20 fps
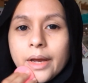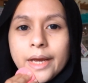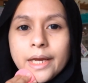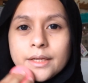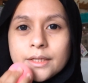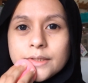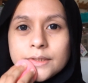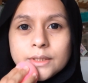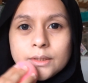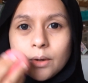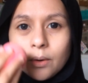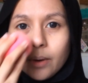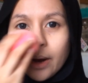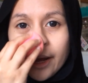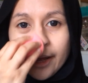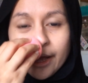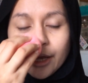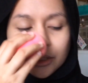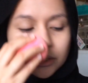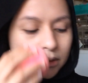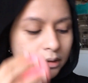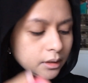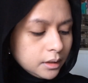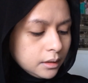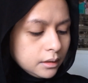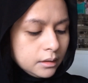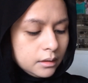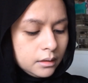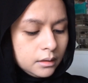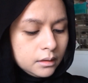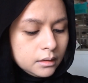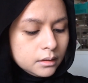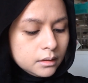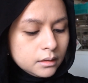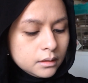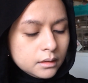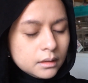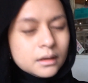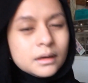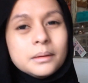Okay, so I actually
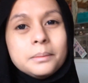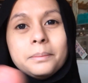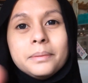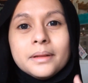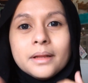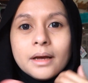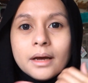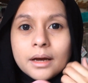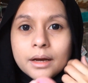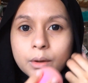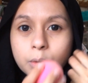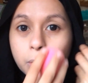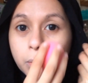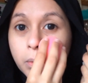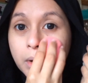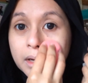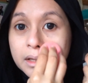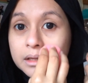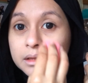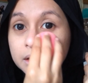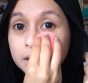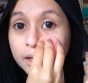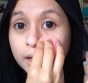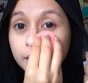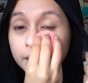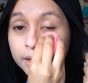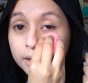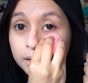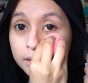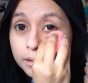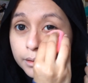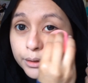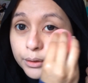apply 1 layer.